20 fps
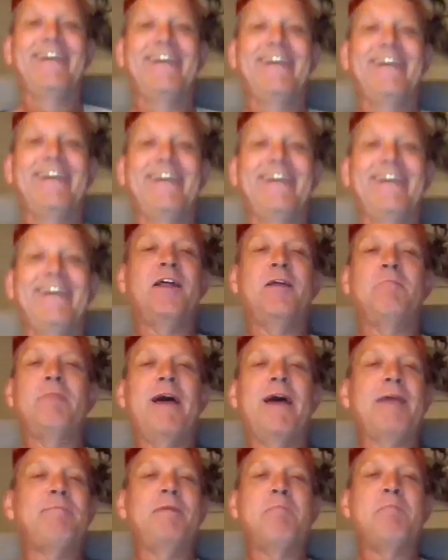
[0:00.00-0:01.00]
And it
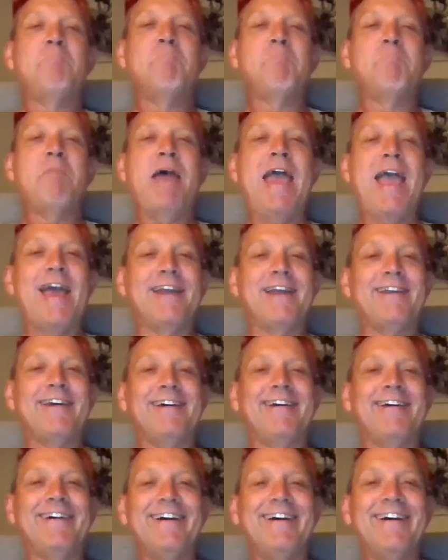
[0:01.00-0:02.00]
made me mad.
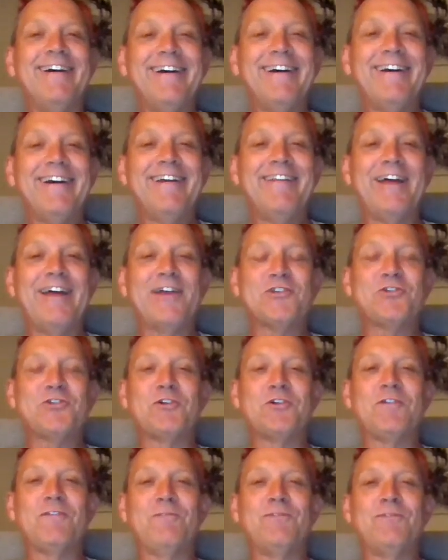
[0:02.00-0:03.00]
That
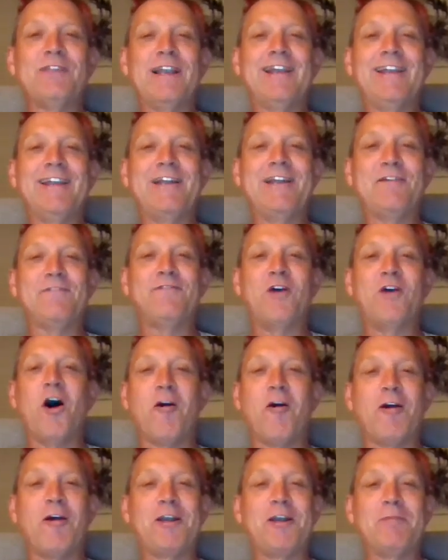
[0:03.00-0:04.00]
sort of lit a
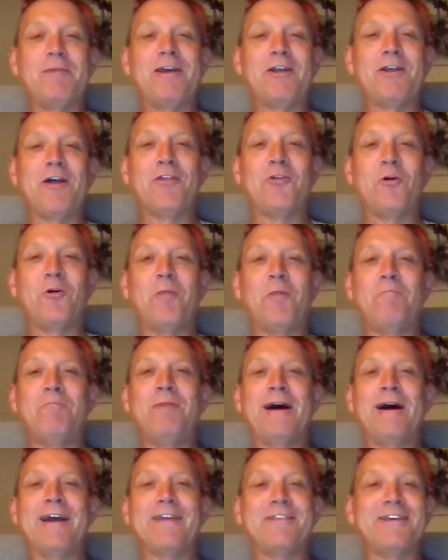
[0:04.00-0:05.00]
fire under me and I thought,
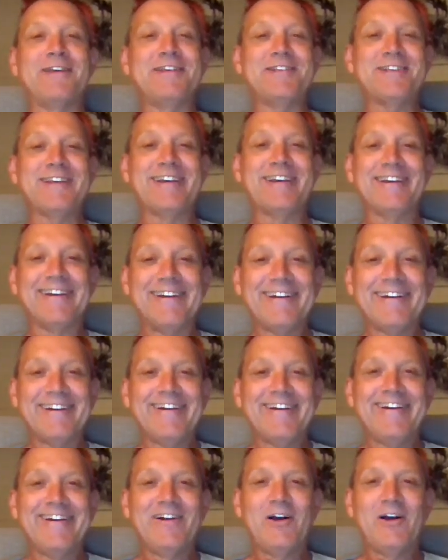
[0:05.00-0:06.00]
bugger this.
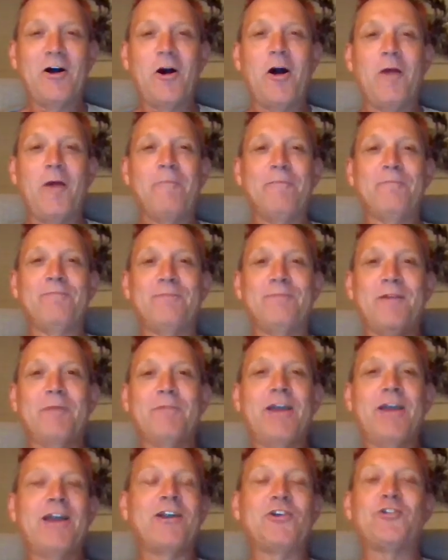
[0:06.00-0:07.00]
I'm
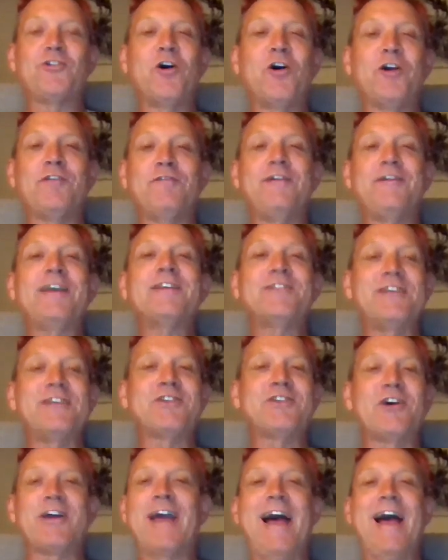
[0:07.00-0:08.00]
going to try and fix
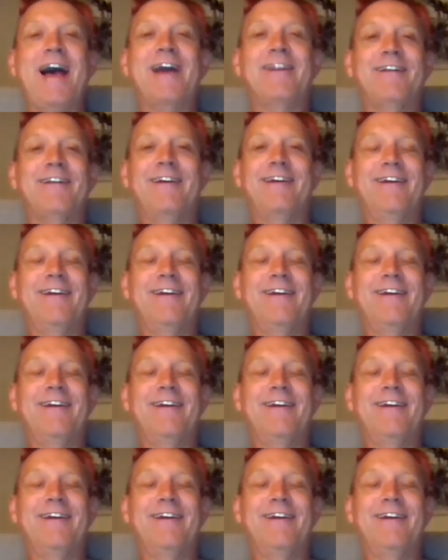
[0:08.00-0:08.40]
this. I can't,